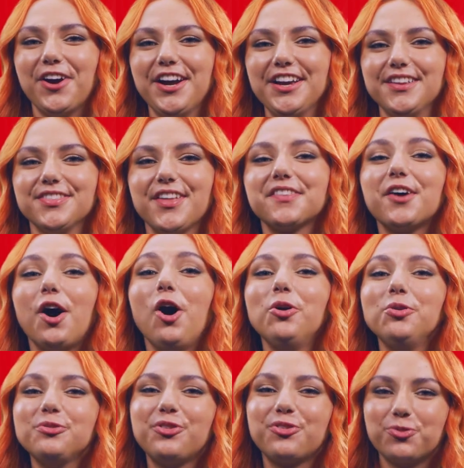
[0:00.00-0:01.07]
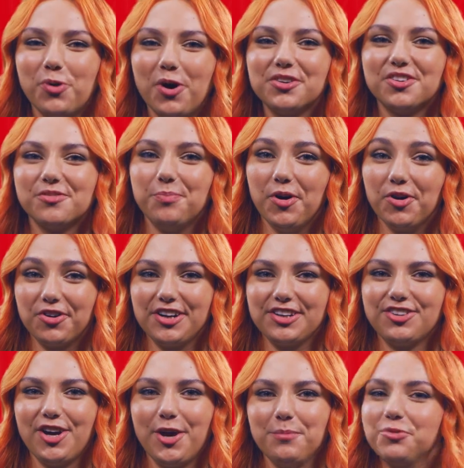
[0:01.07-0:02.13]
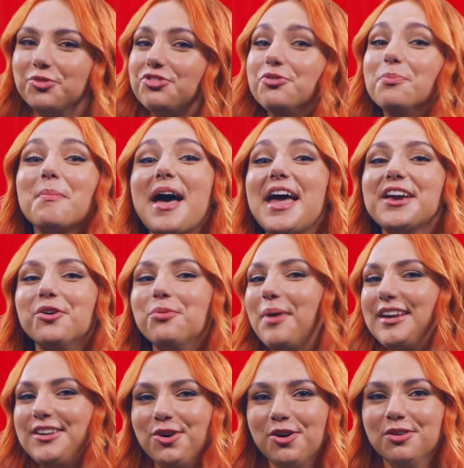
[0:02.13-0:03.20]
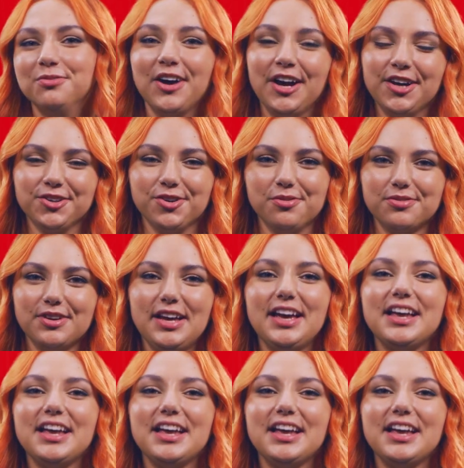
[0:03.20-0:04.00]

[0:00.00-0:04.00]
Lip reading: right. There's a whole squad of borrowing terms which you may or may not have heard of.